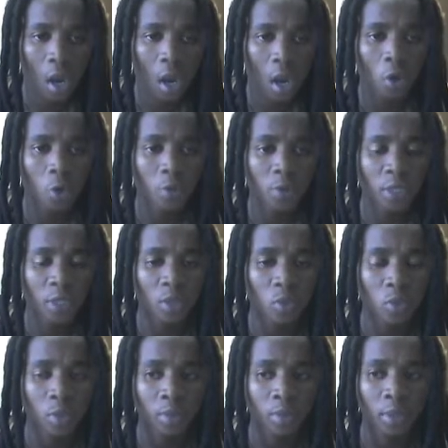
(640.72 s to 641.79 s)
I hope that
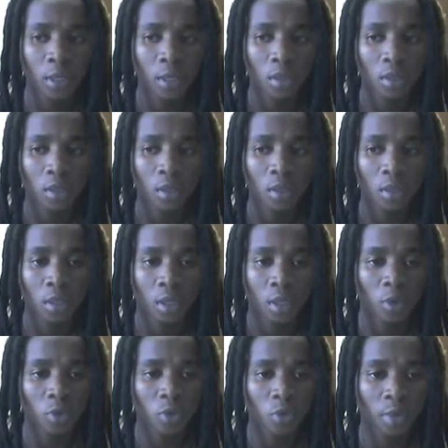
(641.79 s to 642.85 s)
will be
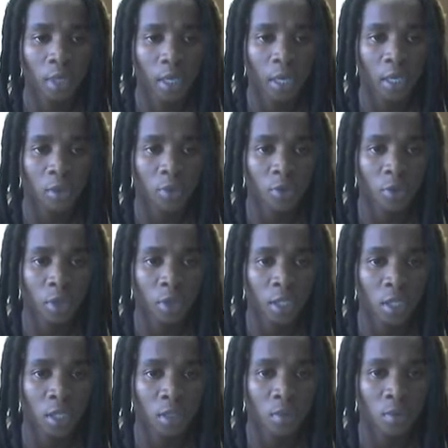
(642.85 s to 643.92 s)
it for
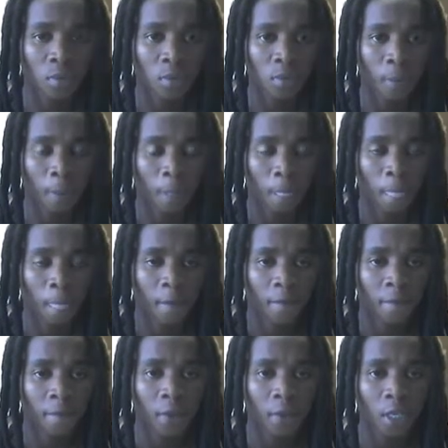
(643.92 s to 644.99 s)
this
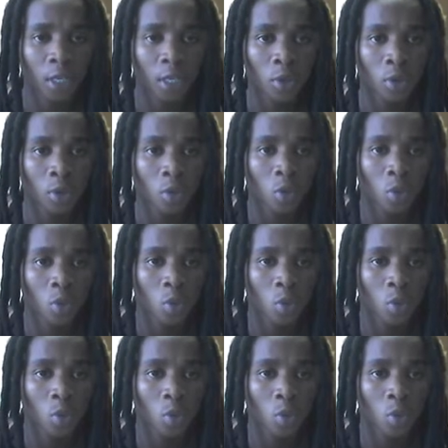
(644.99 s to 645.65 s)
video.